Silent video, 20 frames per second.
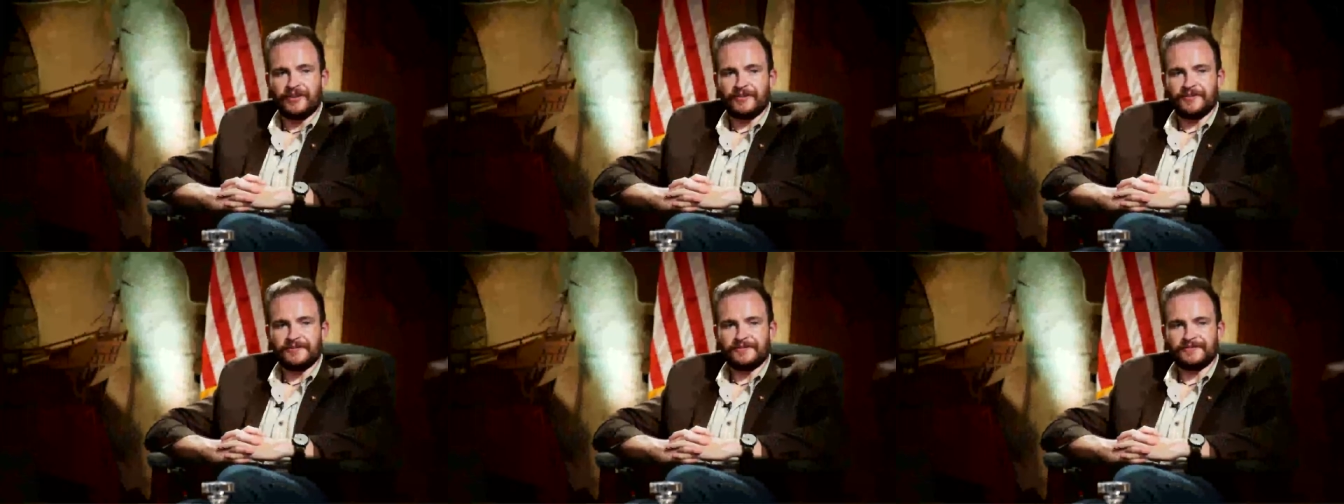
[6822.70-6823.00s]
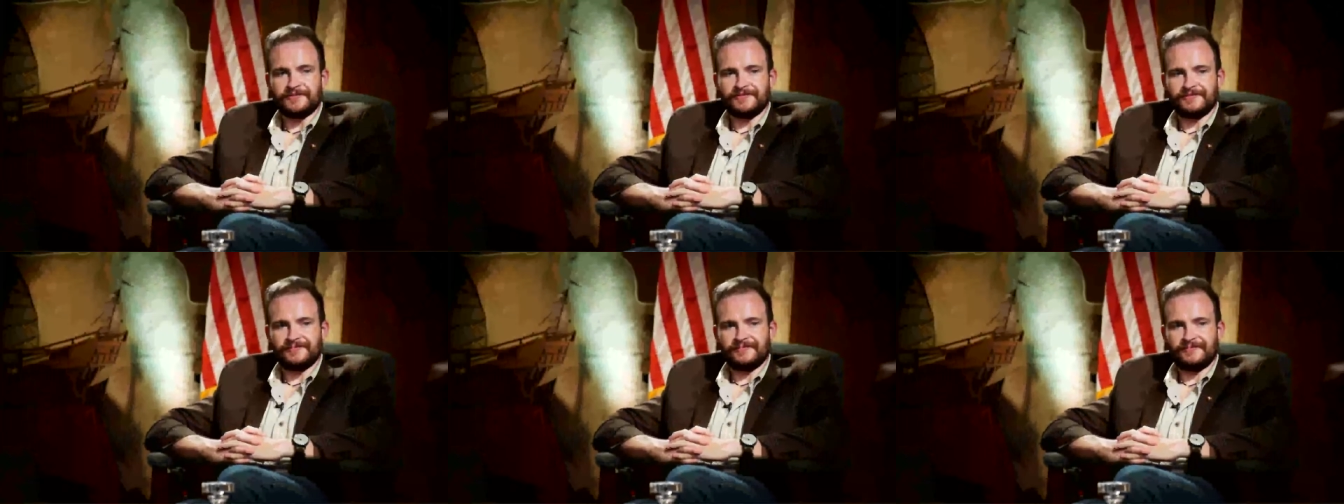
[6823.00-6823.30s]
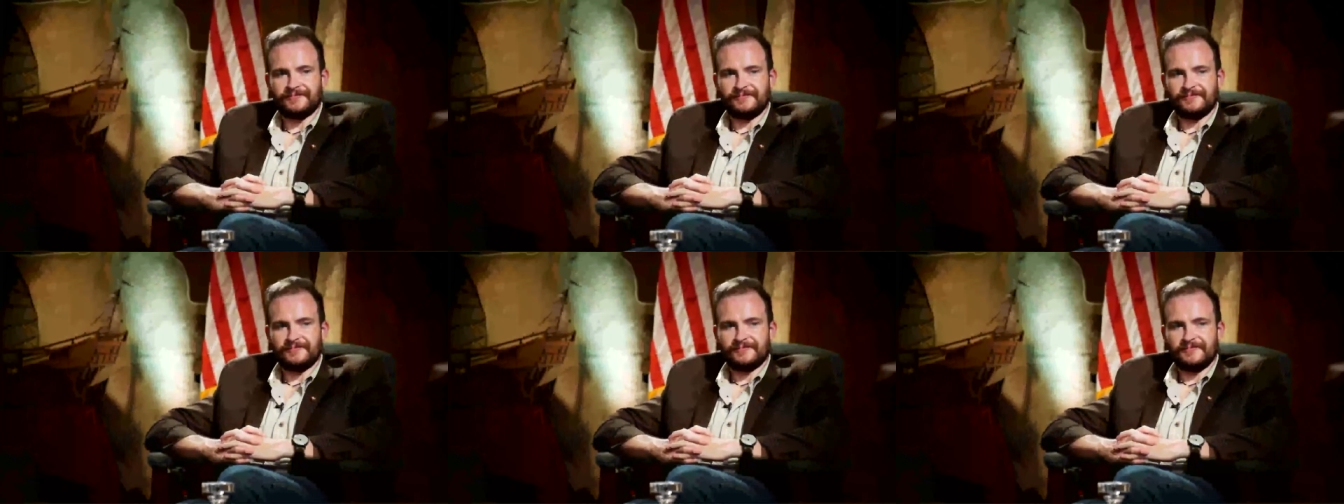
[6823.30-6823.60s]
Yeah,
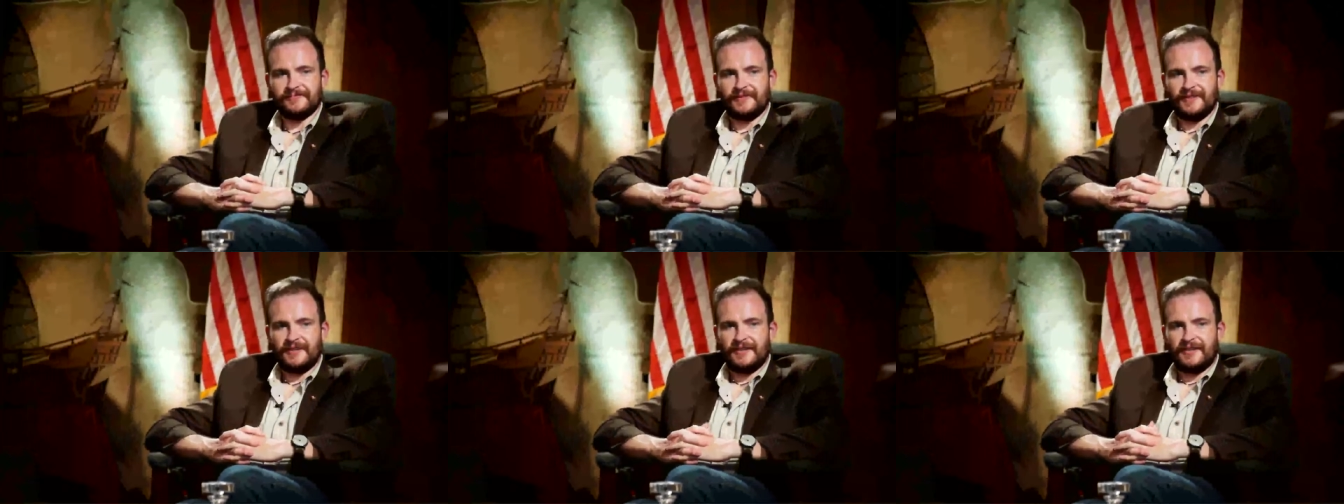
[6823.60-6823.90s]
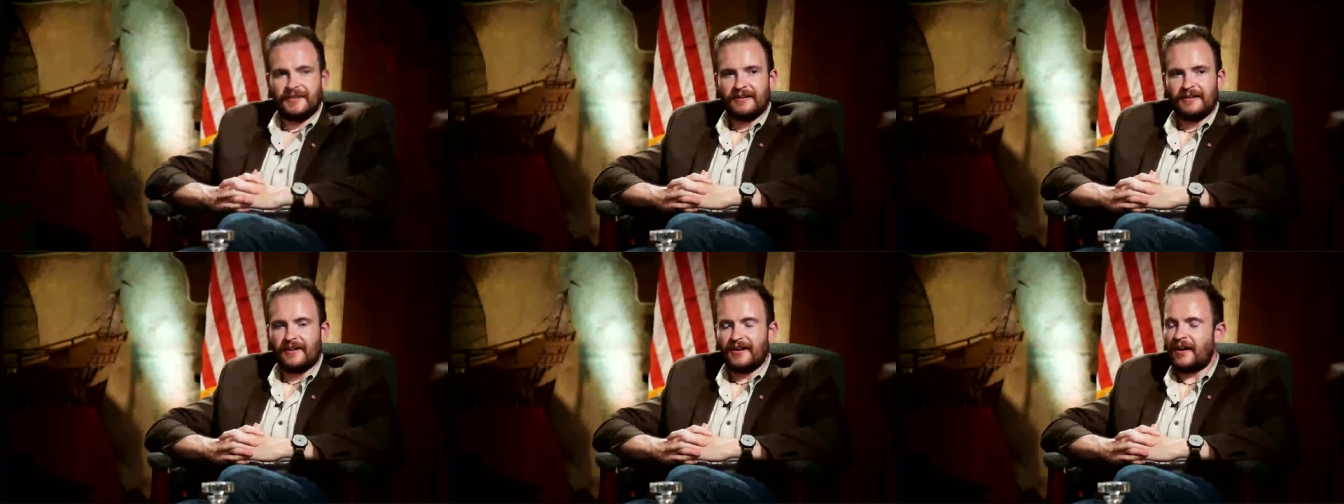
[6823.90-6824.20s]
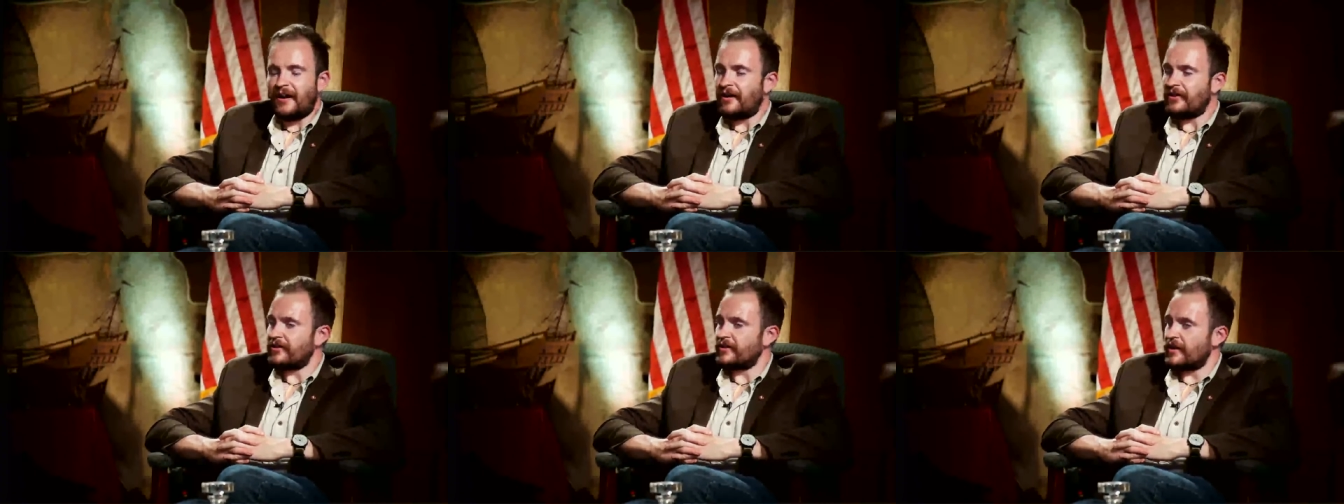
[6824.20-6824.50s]
yeah.
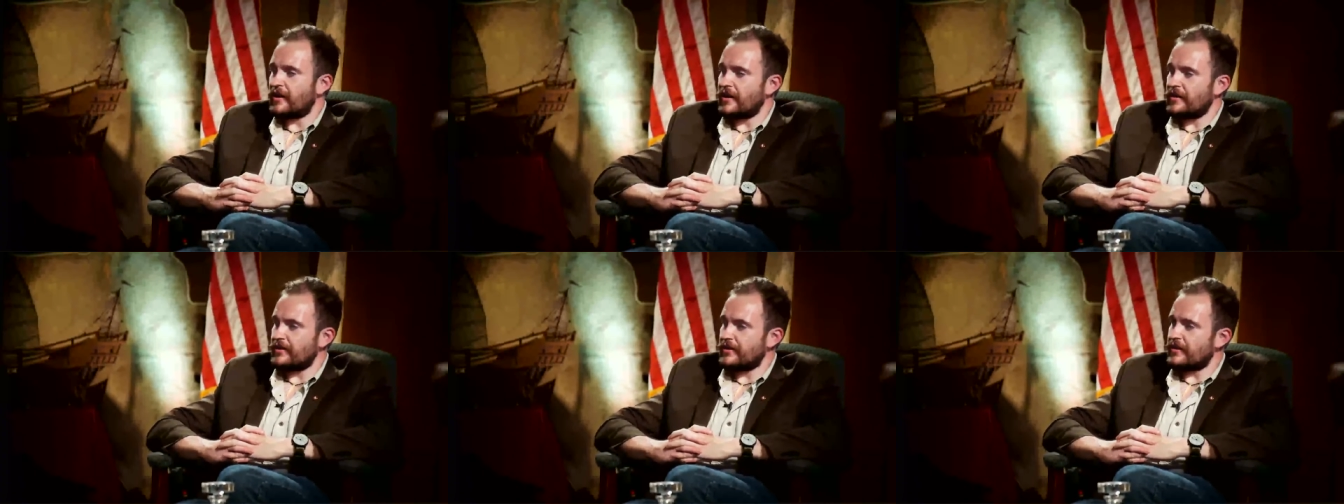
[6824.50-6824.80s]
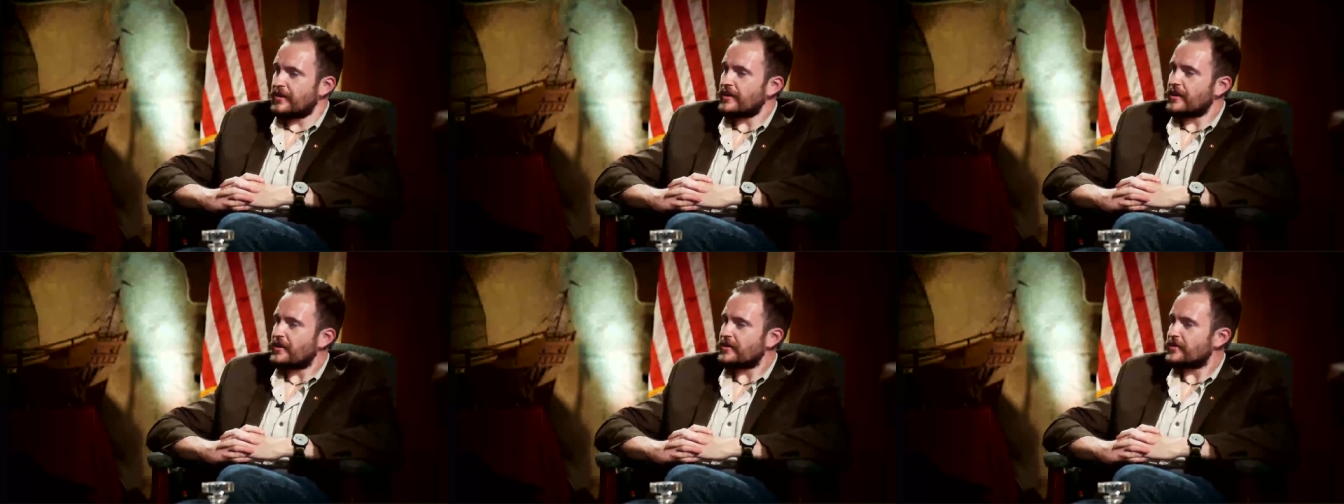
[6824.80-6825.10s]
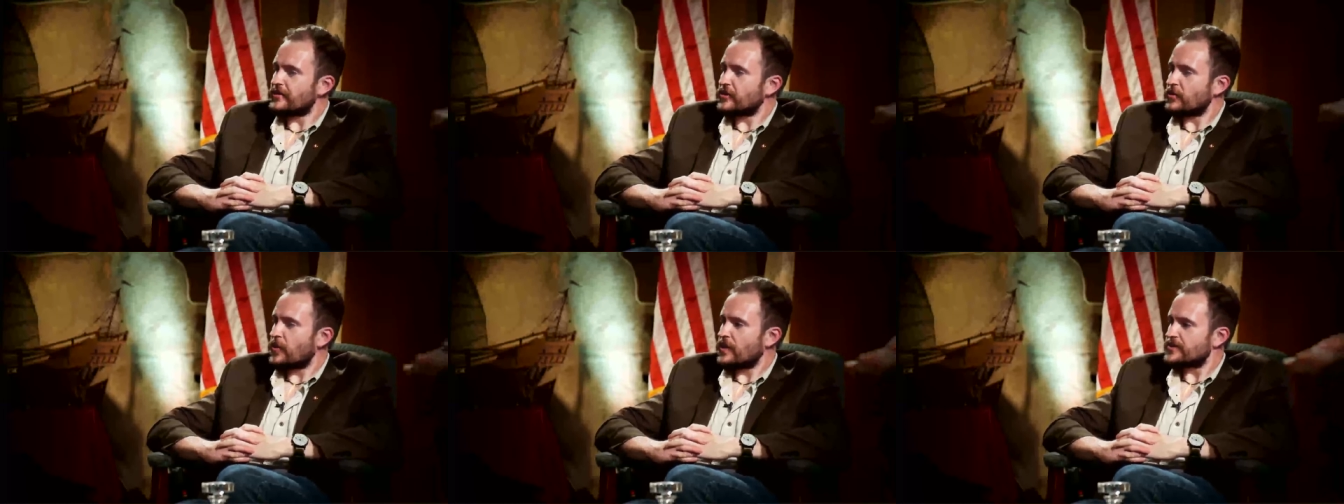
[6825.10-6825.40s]
Are there, are there any
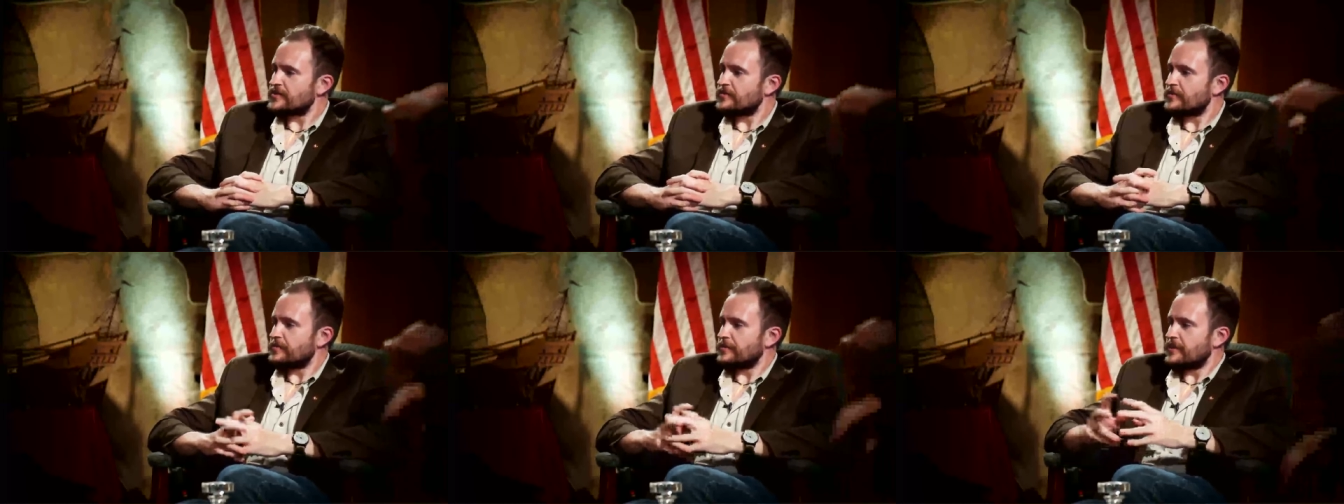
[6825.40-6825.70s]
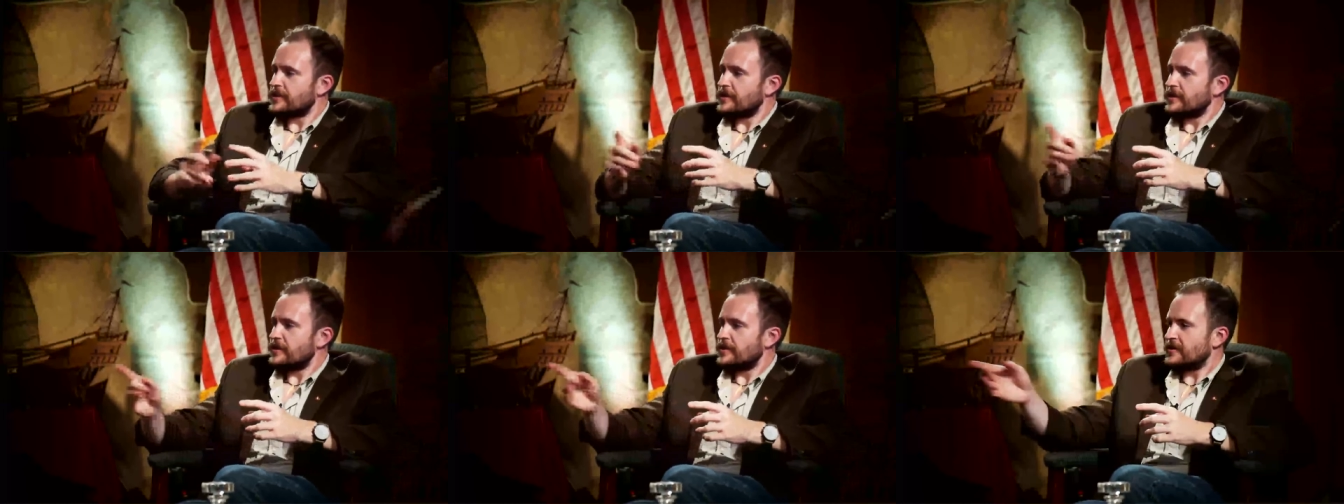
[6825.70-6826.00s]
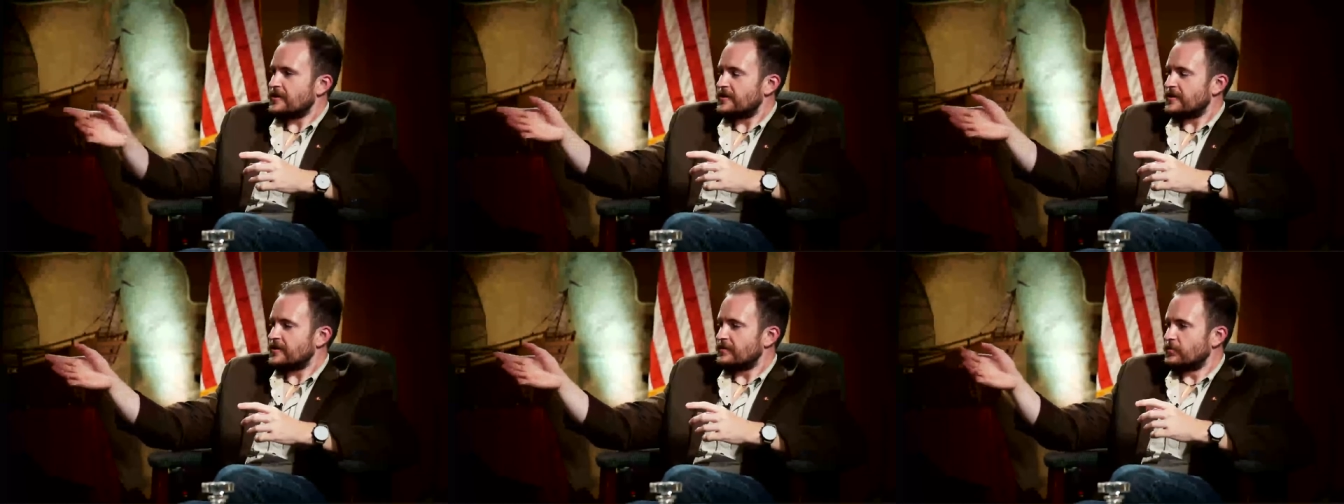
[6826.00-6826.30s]
other questions from
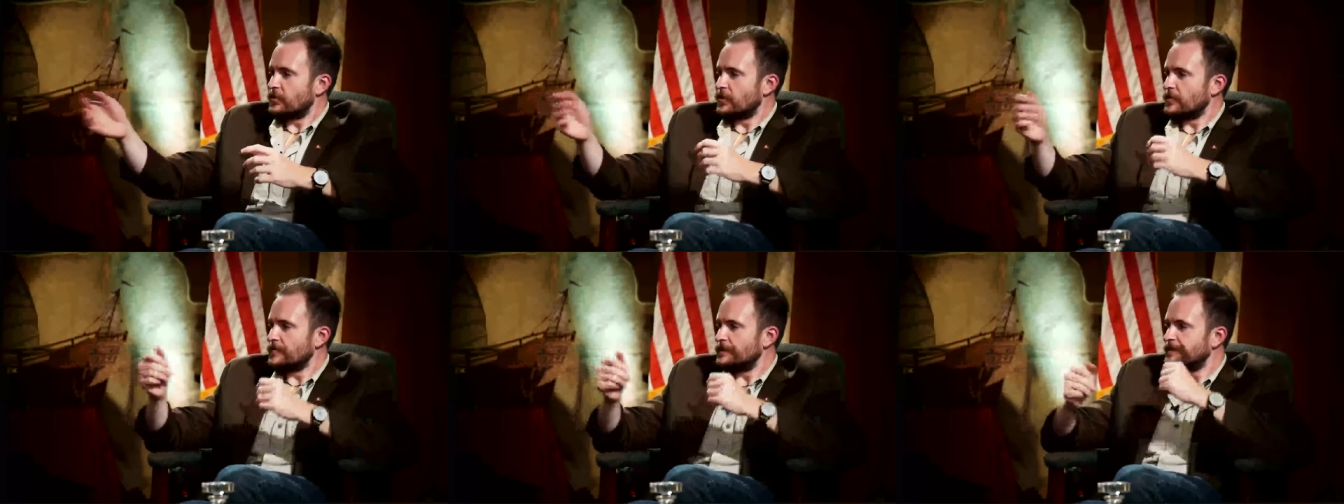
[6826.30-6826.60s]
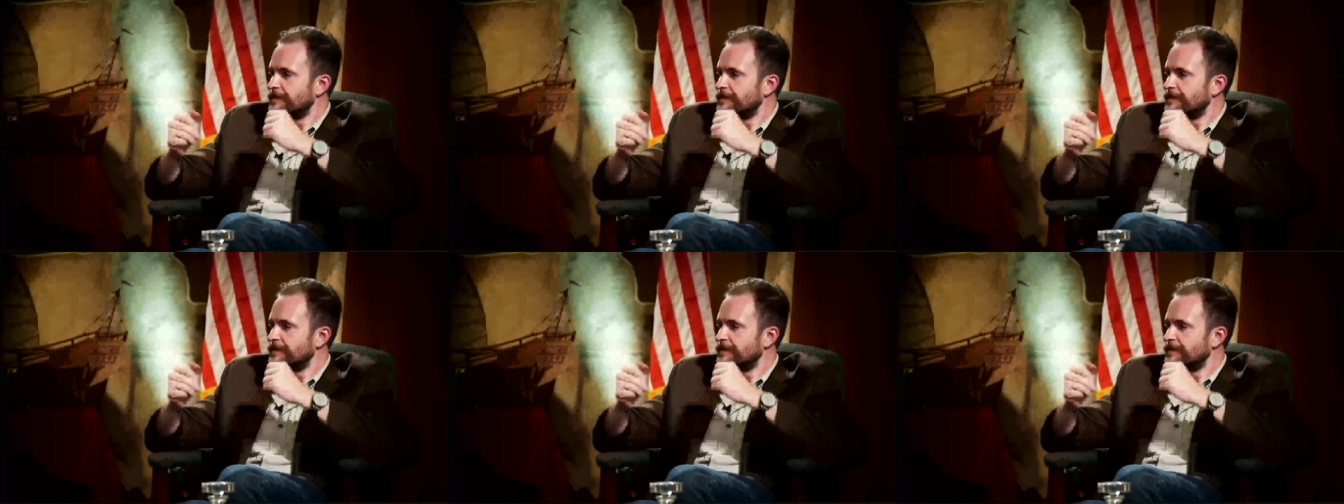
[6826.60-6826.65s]
the, the room?